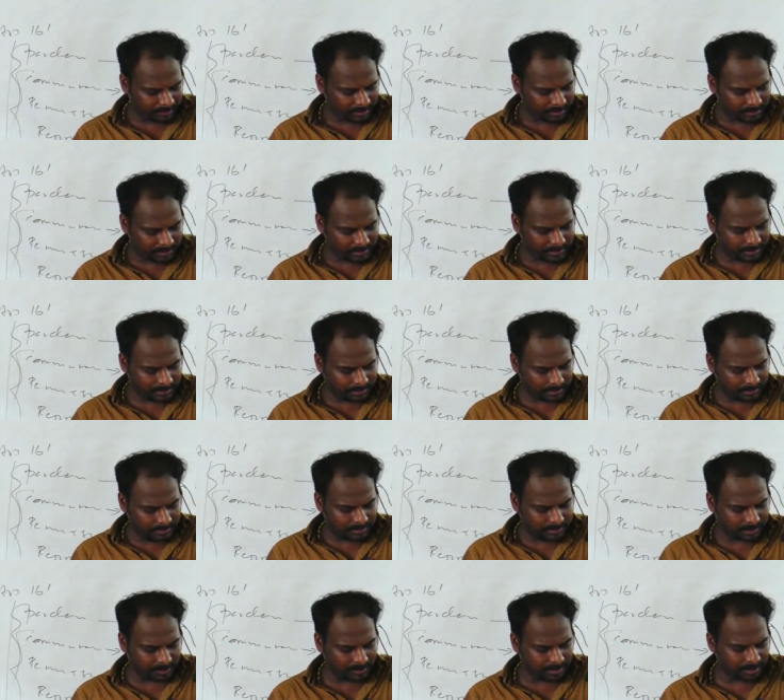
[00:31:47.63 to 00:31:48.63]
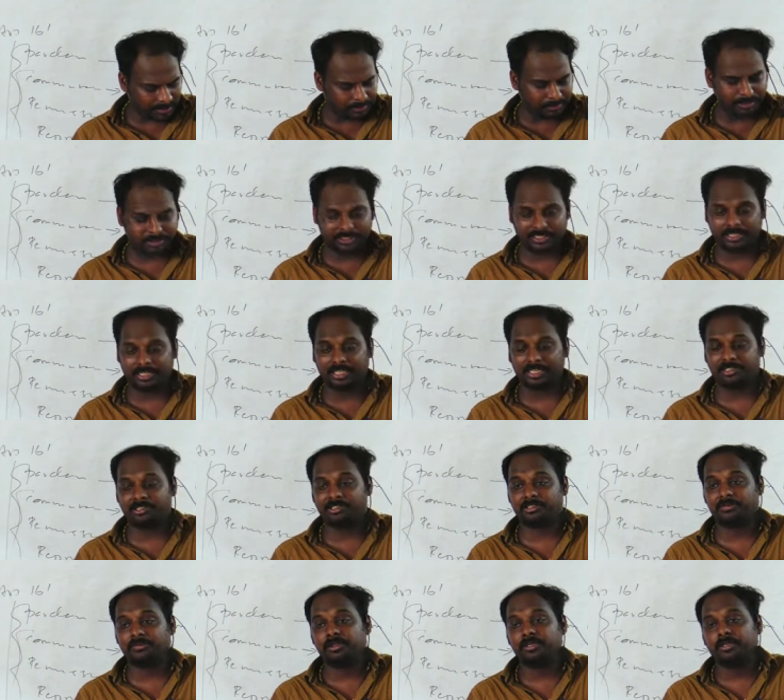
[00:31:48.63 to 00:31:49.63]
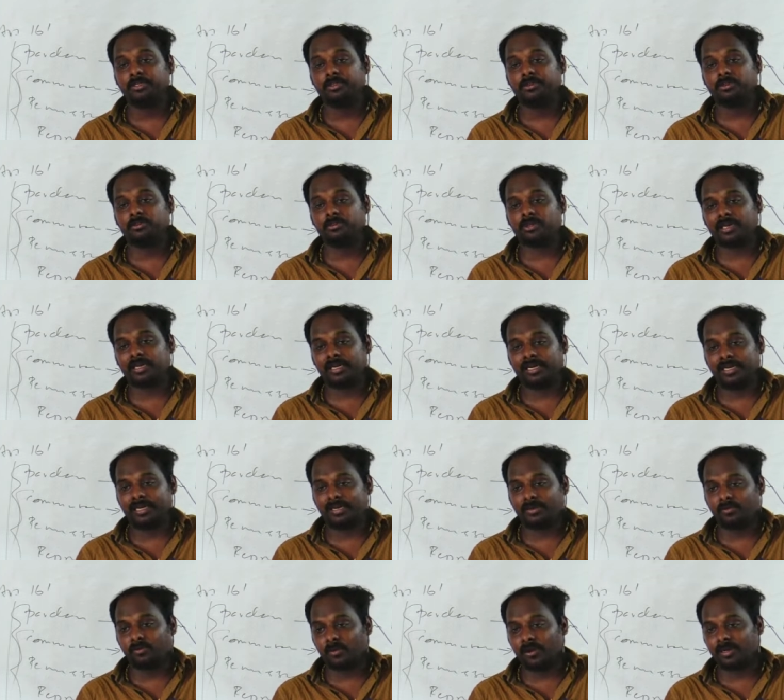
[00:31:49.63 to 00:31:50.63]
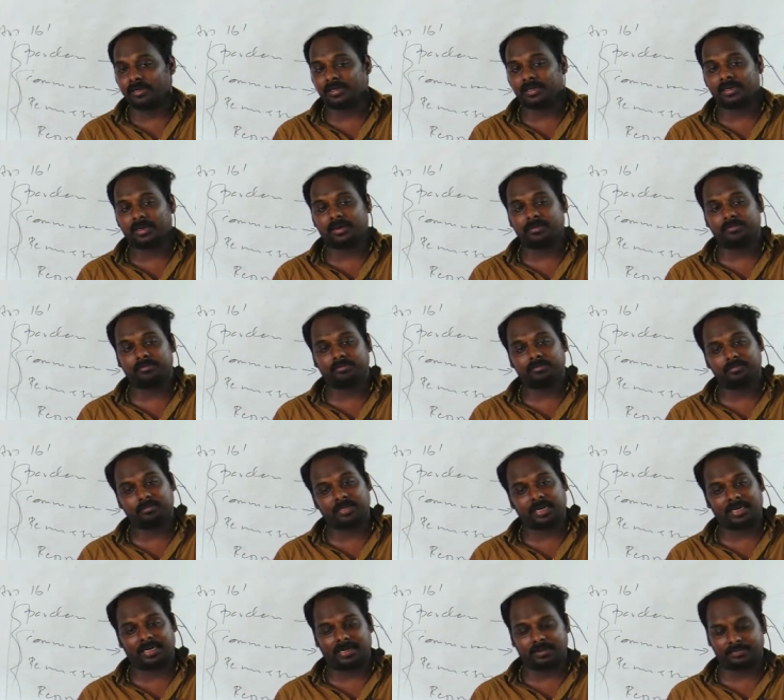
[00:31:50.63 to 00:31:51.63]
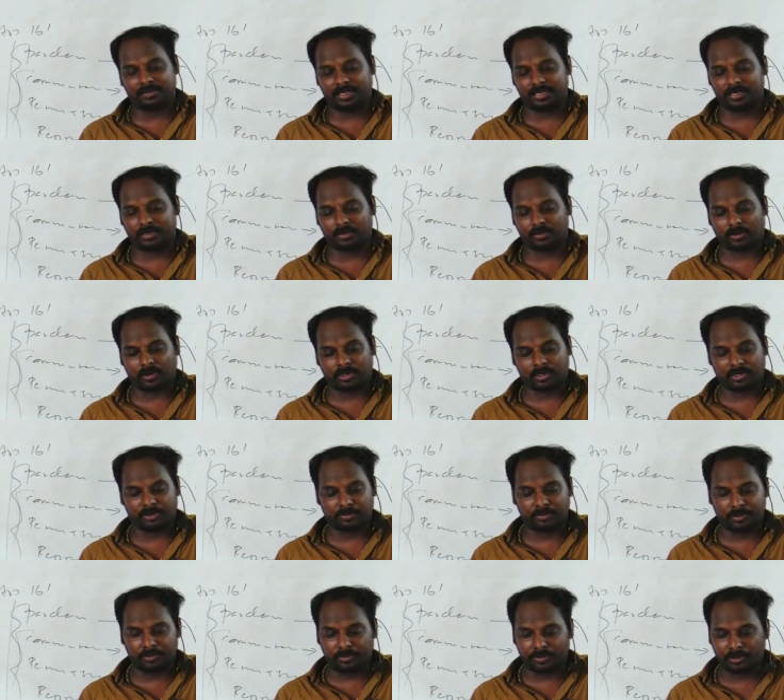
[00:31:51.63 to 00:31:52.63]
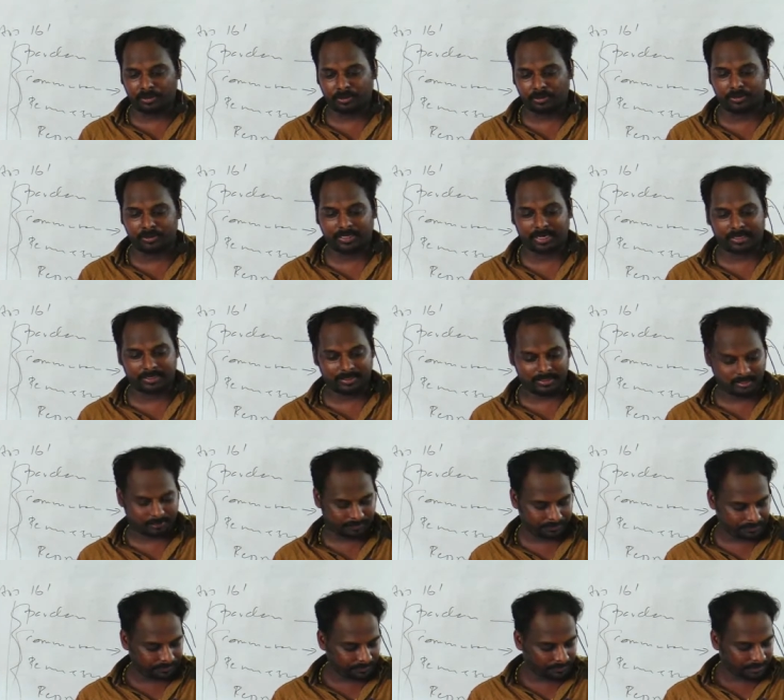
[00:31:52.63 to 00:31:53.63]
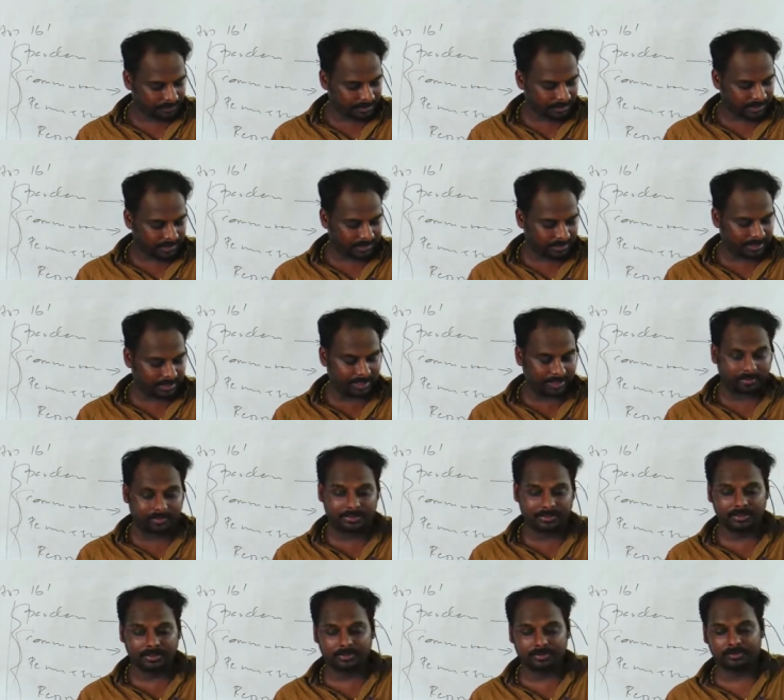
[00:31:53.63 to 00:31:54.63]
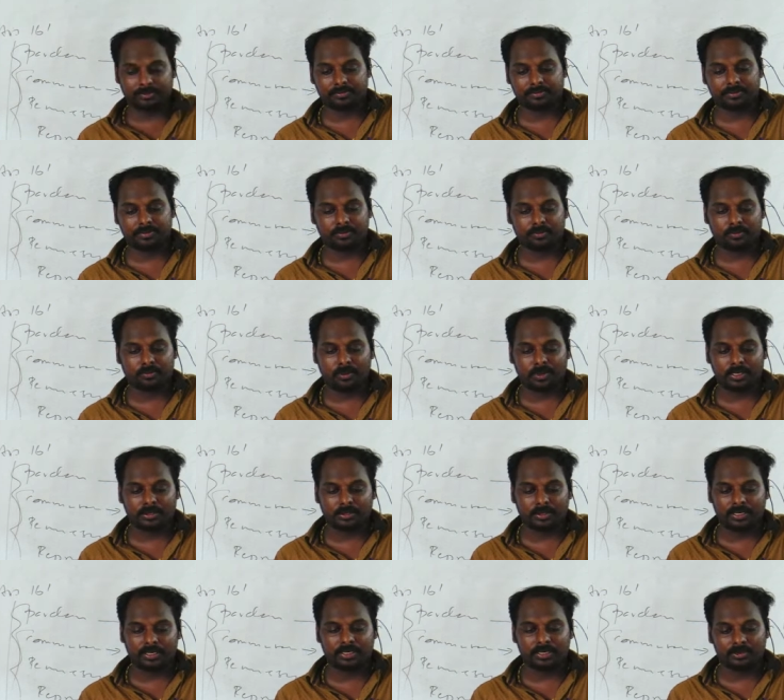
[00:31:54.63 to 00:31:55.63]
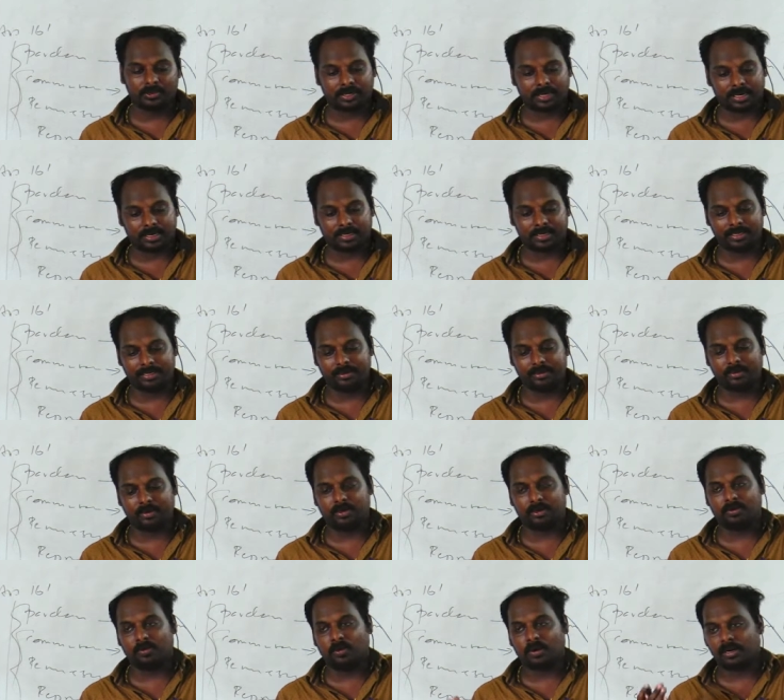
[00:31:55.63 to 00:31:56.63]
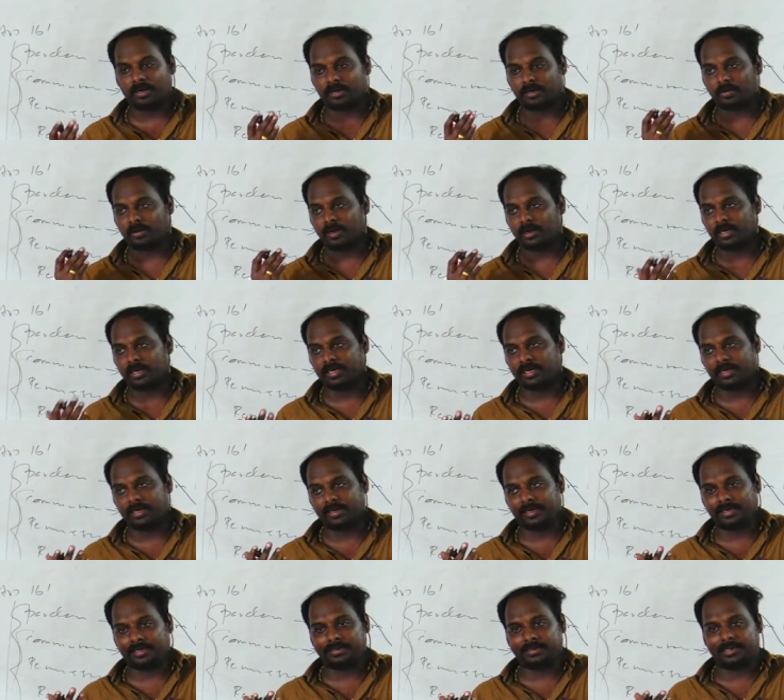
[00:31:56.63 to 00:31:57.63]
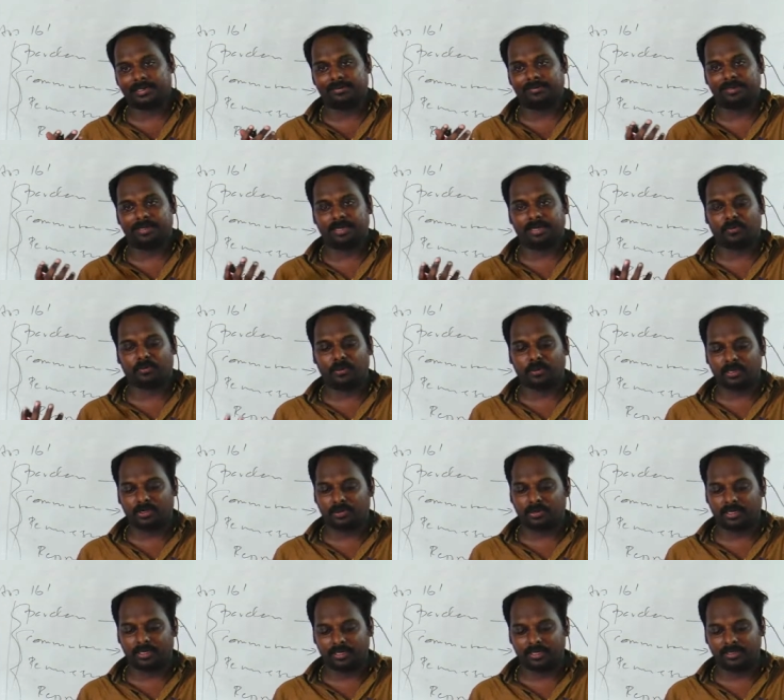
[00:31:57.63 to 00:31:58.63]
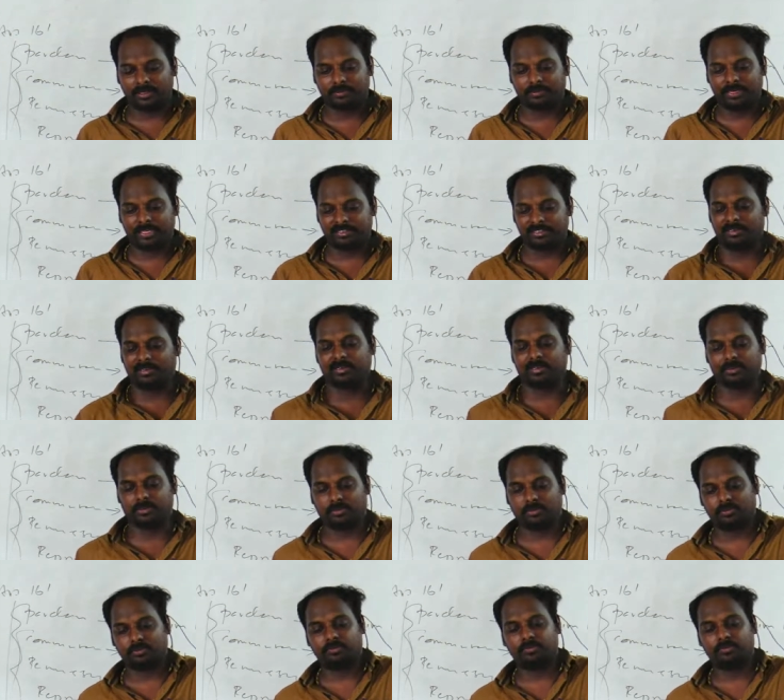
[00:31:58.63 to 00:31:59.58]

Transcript: seventy percentage those who are getting water are contaminated water. You people know that. India one twenty-two country oda water quality index la we are one hundred twentieth place la irukom.